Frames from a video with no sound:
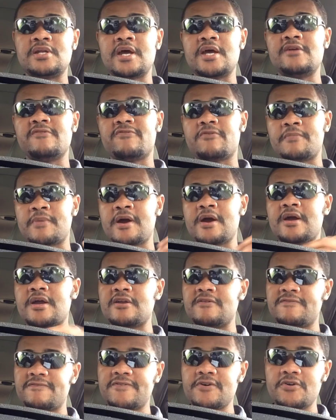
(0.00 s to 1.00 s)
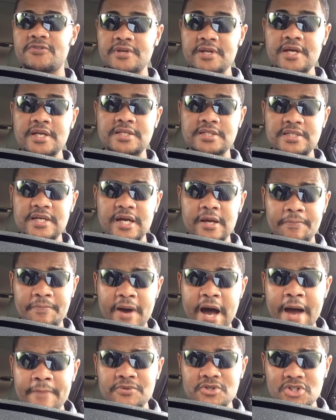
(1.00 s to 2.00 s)
Native American, feel the need to take a
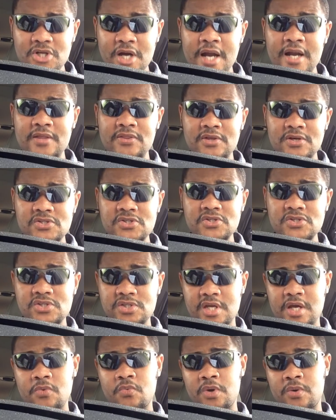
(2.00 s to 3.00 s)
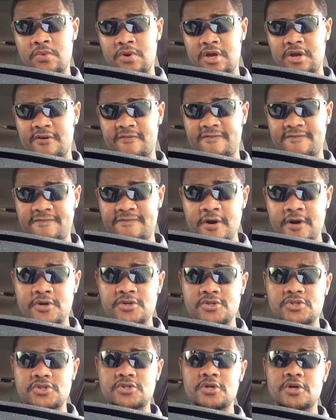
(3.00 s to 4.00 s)
pop shot at this and say we were here
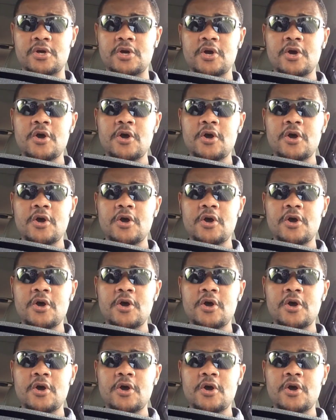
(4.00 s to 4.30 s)
first.